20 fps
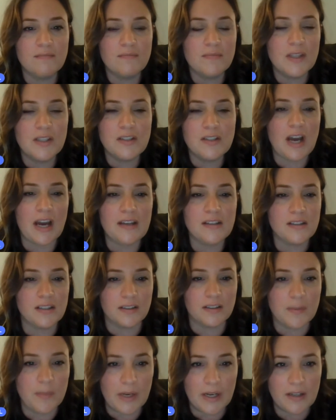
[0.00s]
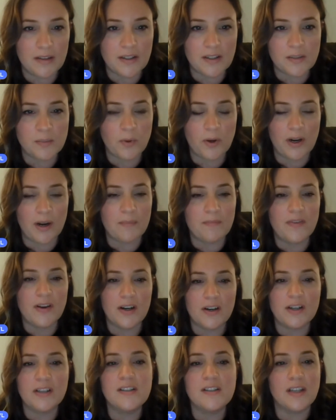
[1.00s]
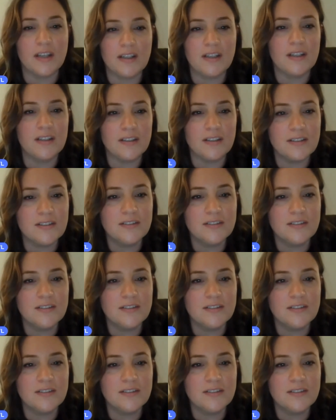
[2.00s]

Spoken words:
the sky's the limit at this point. I'm very excited.